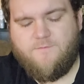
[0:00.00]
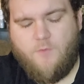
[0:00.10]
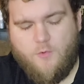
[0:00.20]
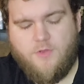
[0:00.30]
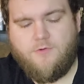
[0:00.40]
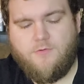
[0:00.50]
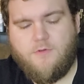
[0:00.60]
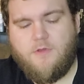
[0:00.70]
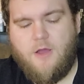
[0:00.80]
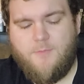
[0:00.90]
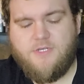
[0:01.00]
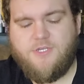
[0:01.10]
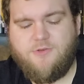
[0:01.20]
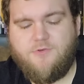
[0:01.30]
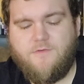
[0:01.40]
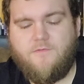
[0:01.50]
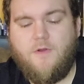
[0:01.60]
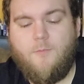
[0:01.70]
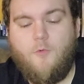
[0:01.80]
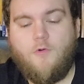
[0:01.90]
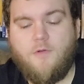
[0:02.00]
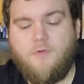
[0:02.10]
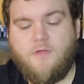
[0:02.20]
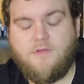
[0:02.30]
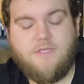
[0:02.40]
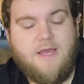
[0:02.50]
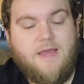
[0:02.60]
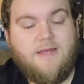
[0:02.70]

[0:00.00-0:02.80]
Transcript: for you, coming to you from Warner Brothers.